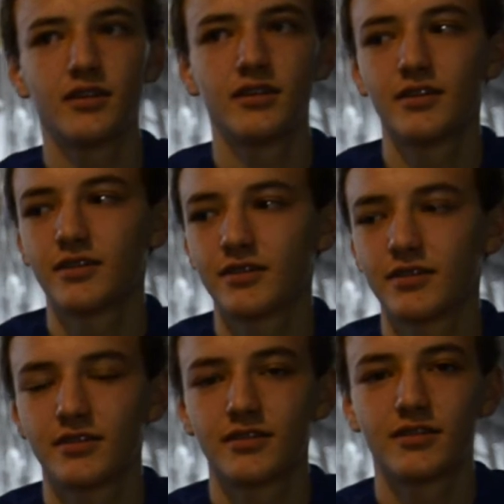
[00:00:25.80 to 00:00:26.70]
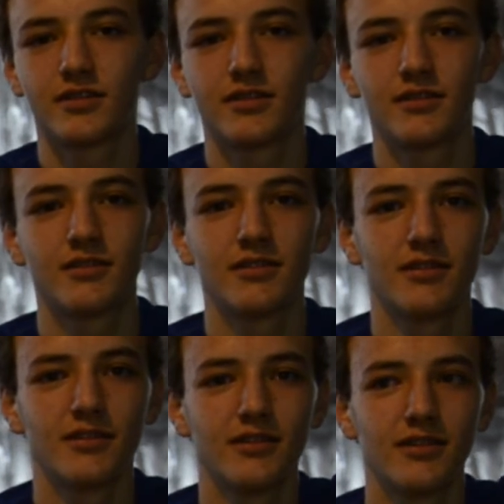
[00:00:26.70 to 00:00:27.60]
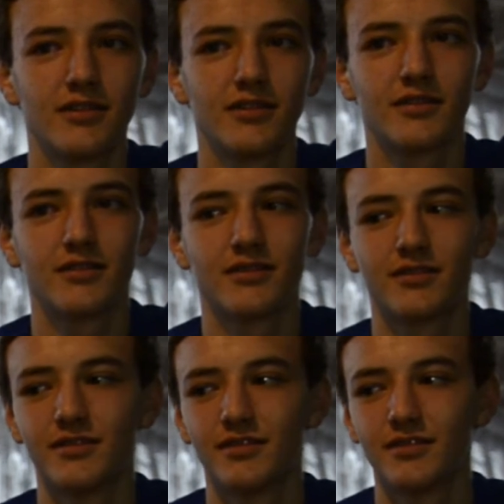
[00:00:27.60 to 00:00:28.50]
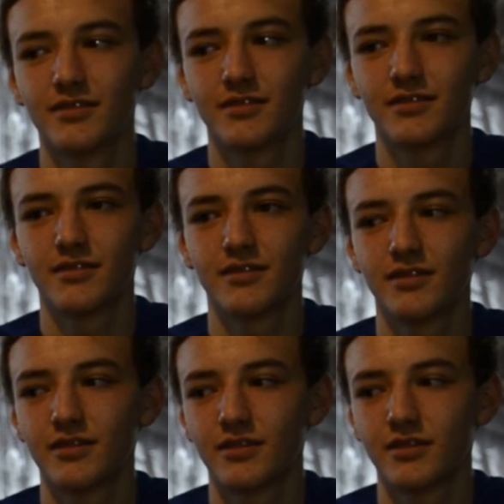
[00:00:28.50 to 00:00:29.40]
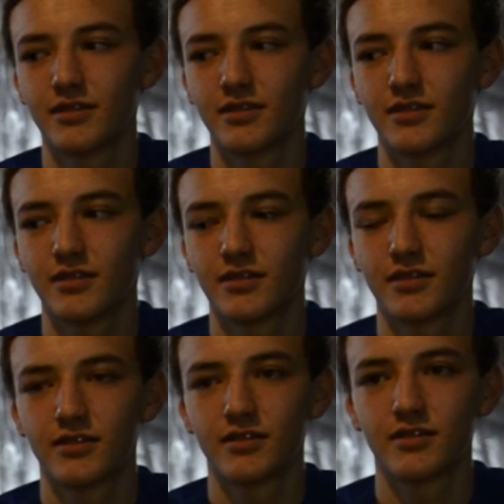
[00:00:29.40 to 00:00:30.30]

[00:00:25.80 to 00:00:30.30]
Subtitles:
(not speaking)